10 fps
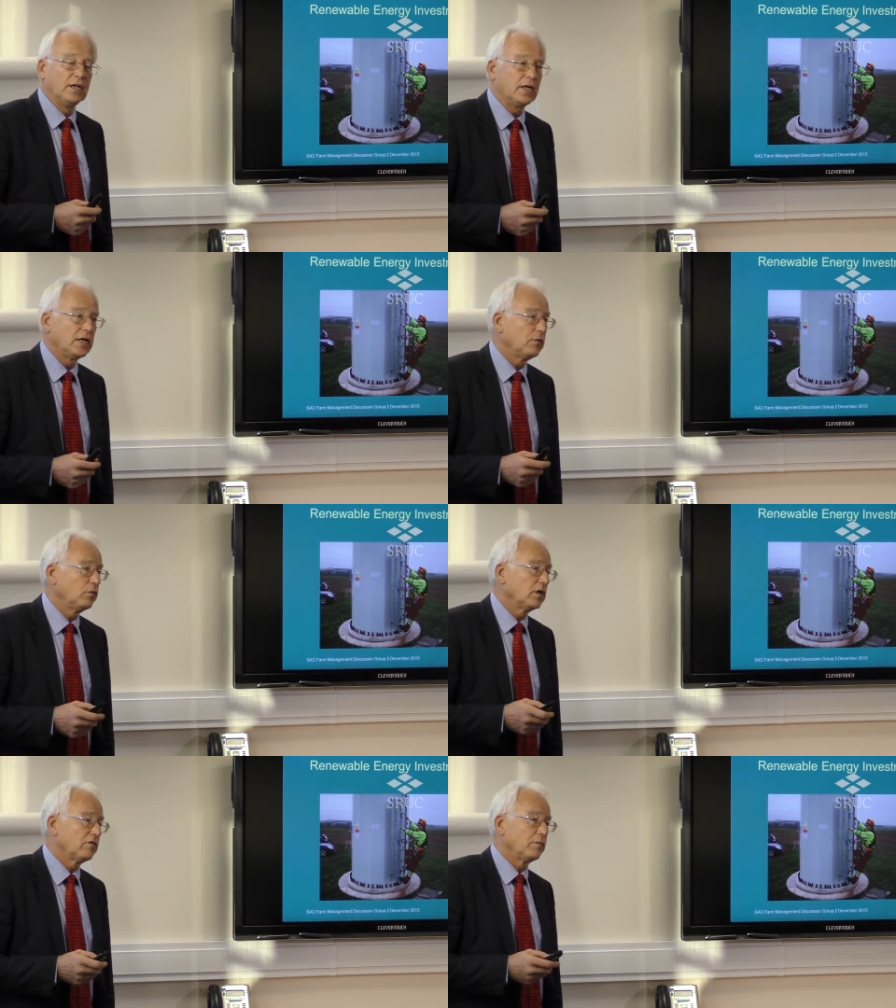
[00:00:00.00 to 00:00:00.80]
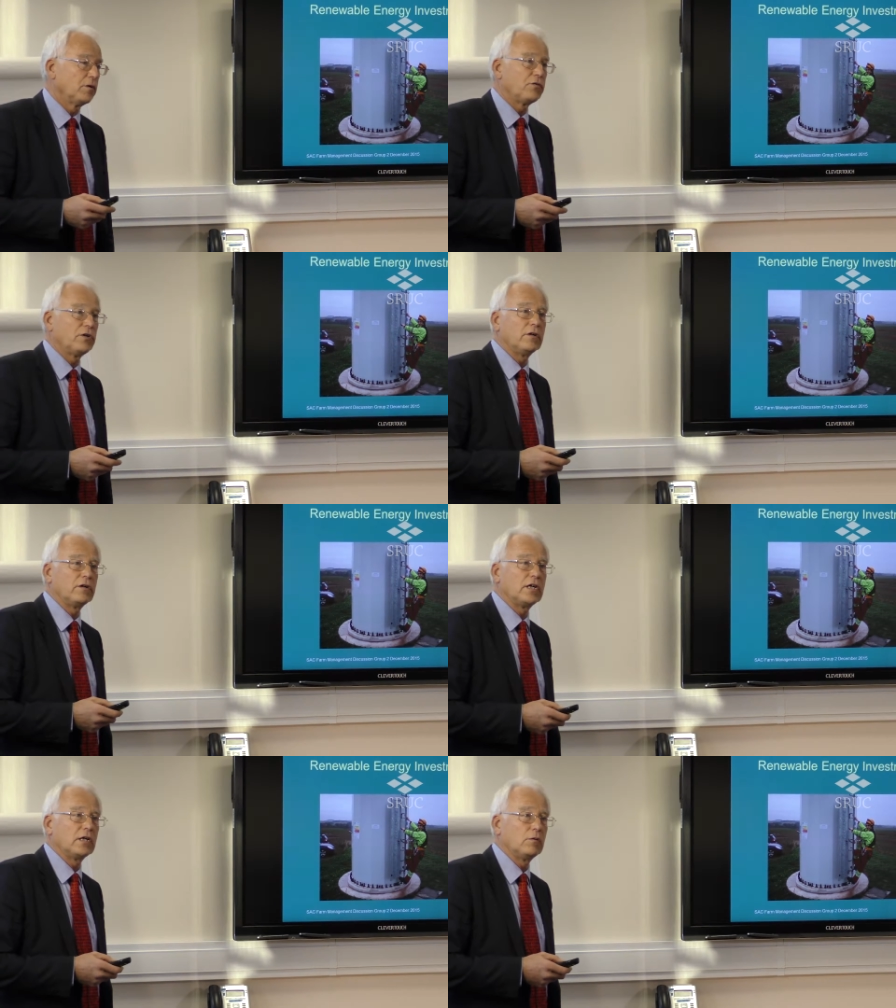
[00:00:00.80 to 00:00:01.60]
And we'll have about
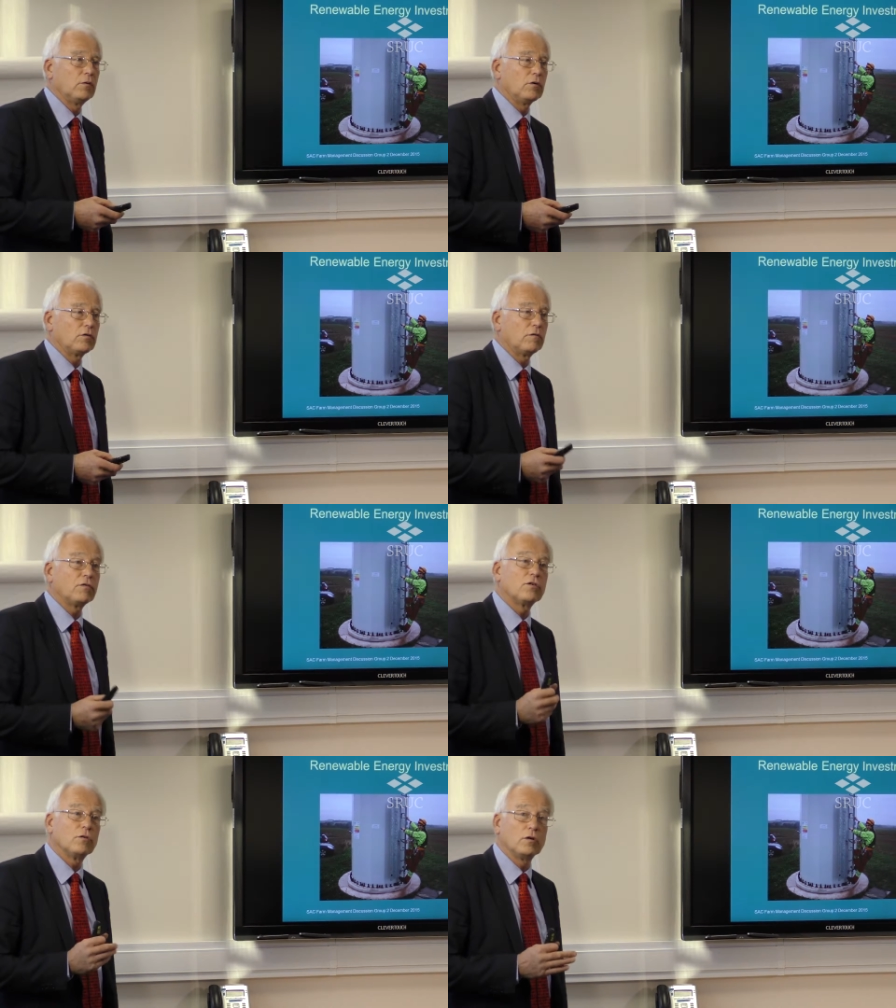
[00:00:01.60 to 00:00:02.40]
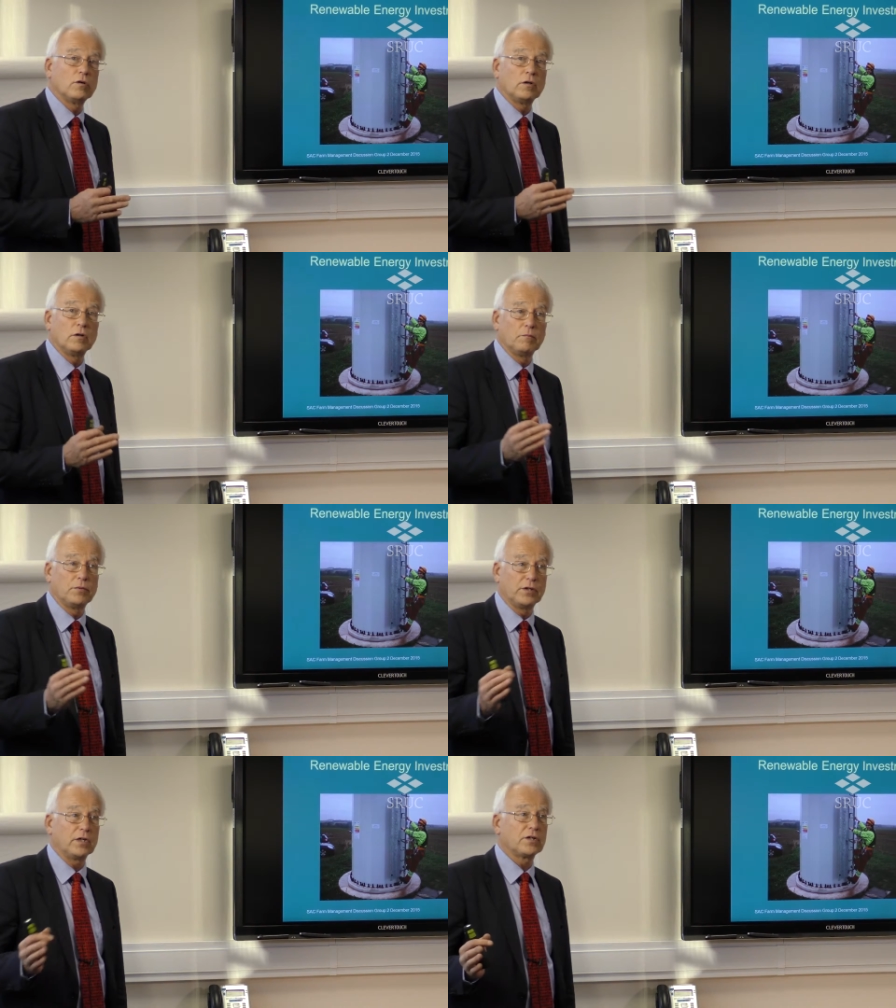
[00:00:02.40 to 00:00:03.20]
300 kilowatts of solar
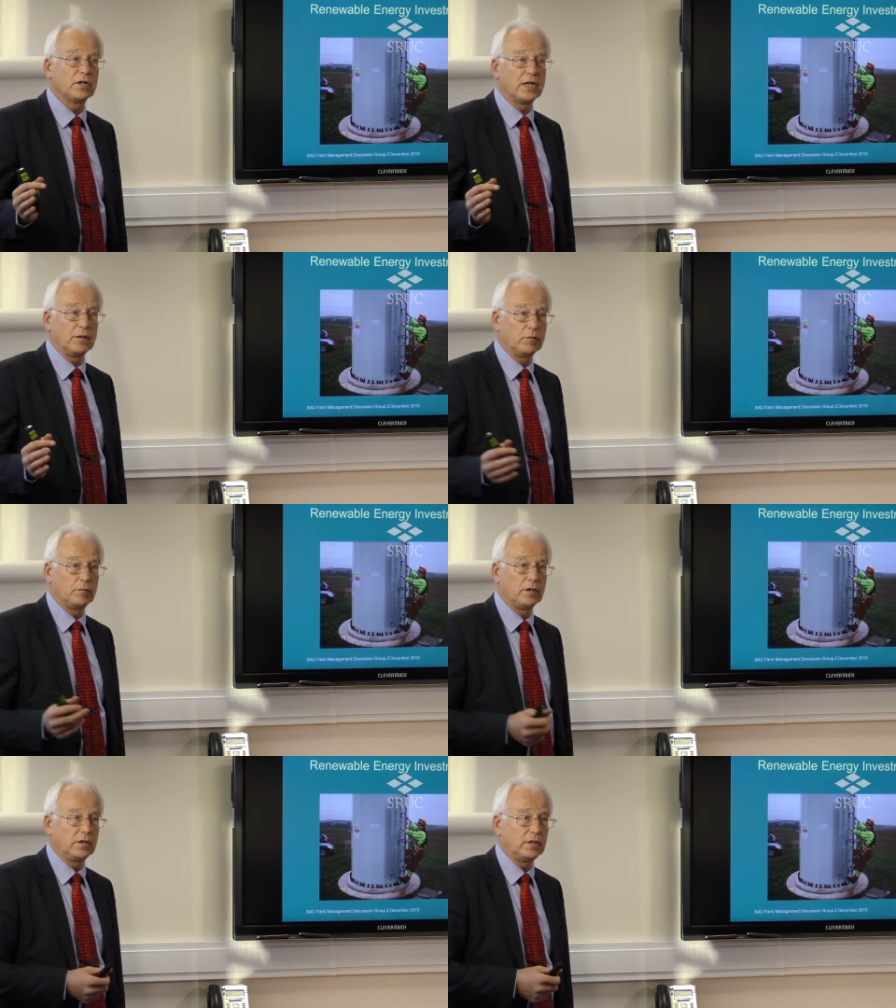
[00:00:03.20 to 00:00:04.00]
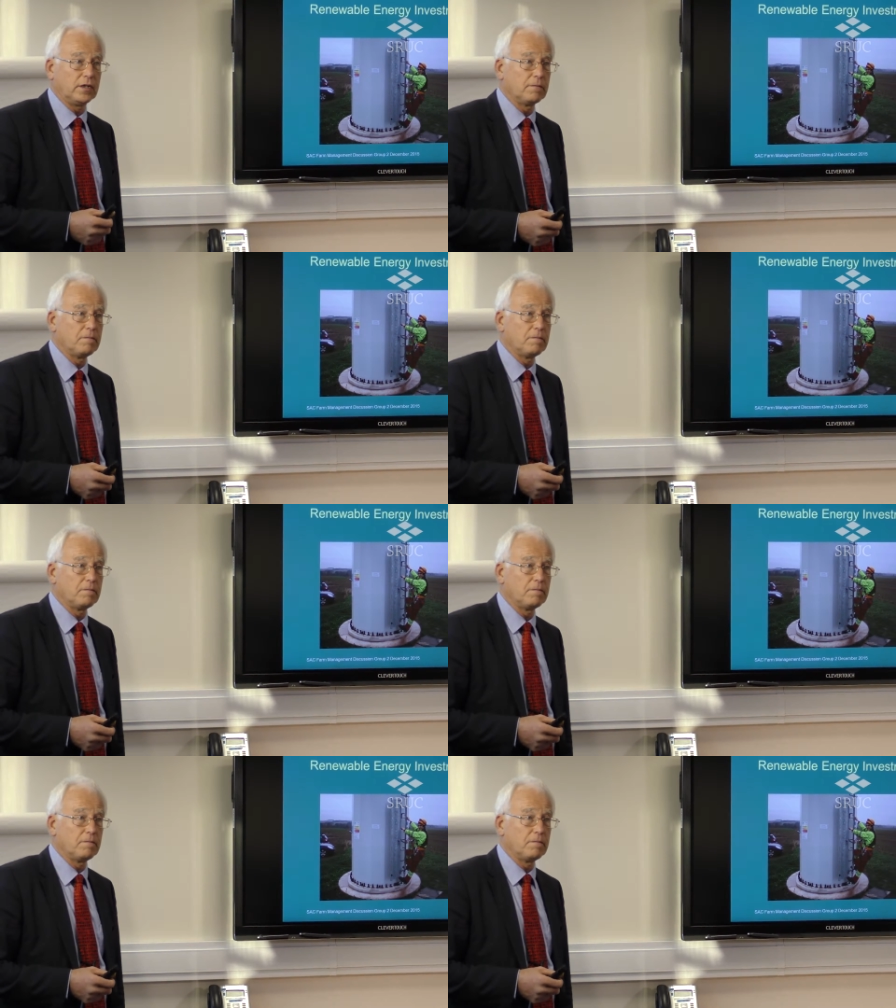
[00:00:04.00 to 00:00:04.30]
production capability.